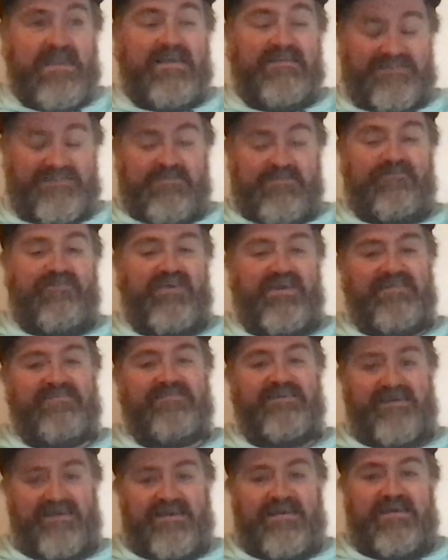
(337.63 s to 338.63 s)
To be fair
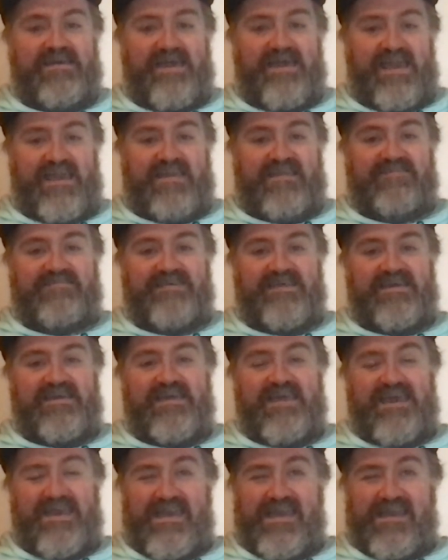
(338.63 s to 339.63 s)
to Ekitike,
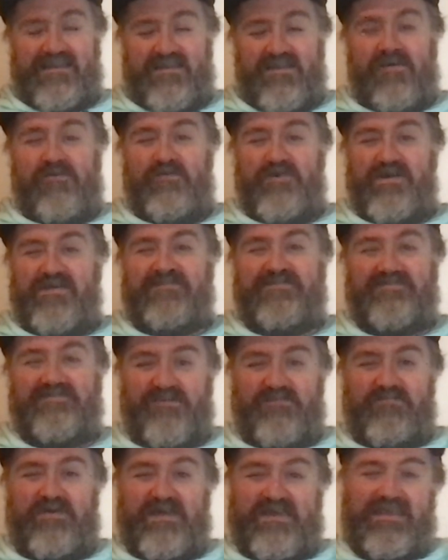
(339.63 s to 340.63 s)
he had a lot of work to
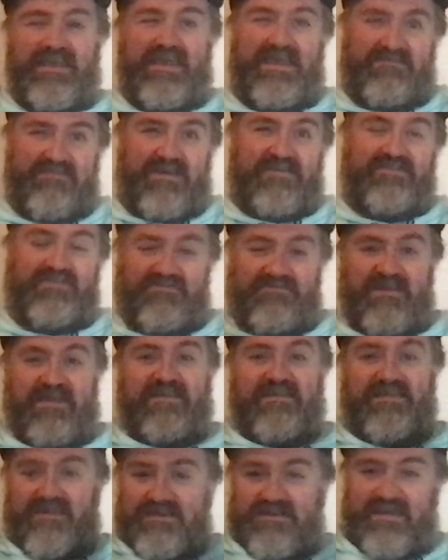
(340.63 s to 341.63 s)
do by getting round to
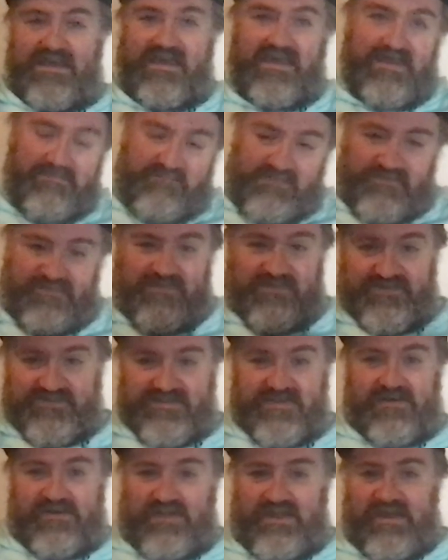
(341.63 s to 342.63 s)
Reki before
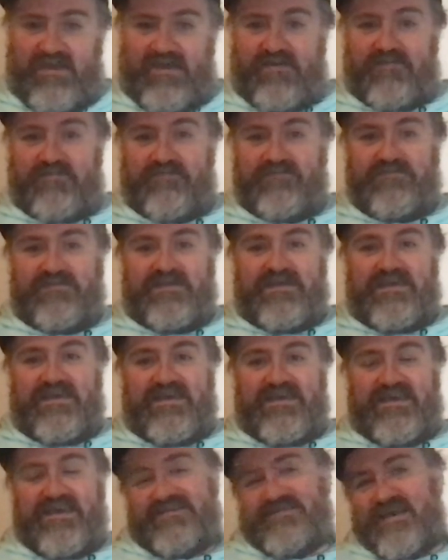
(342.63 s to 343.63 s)
slotting at home.
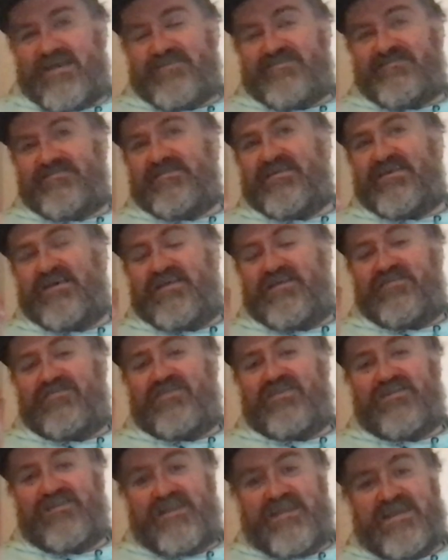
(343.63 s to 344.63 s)
He's actually
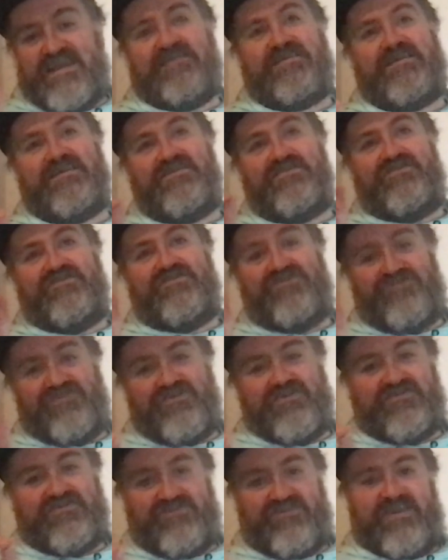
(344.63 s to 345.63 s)
the leading
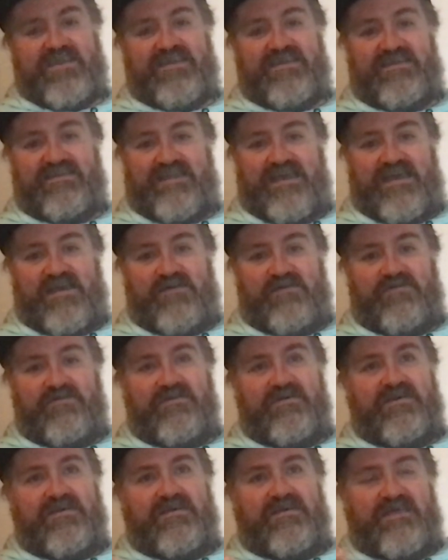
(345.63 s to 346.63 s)
shot taker now
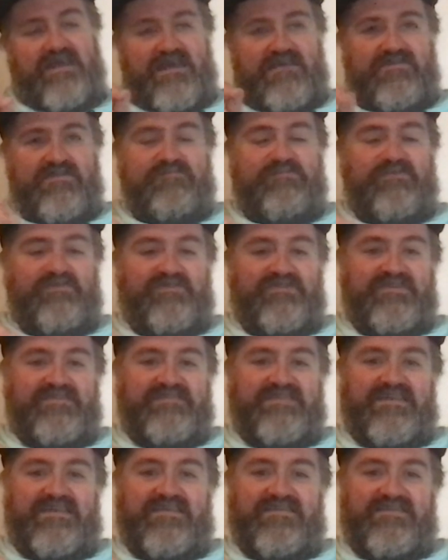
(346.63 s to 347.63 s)
in the
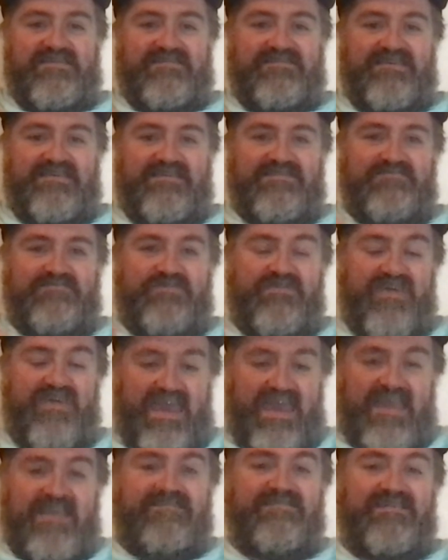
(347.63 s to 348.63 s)
Bundesliga this season with
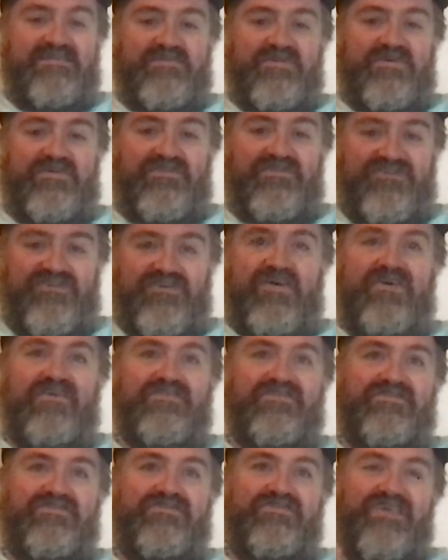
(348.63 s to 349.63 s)
81
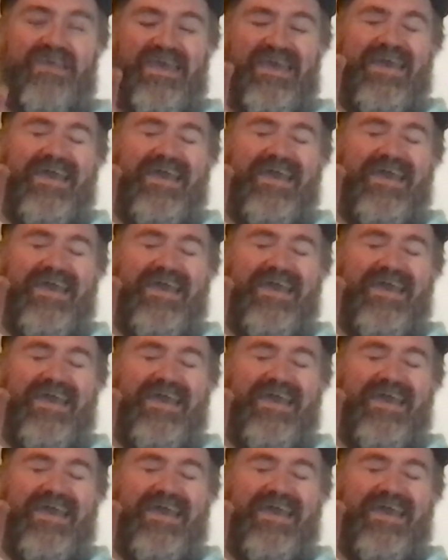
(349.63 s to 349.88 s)
shots.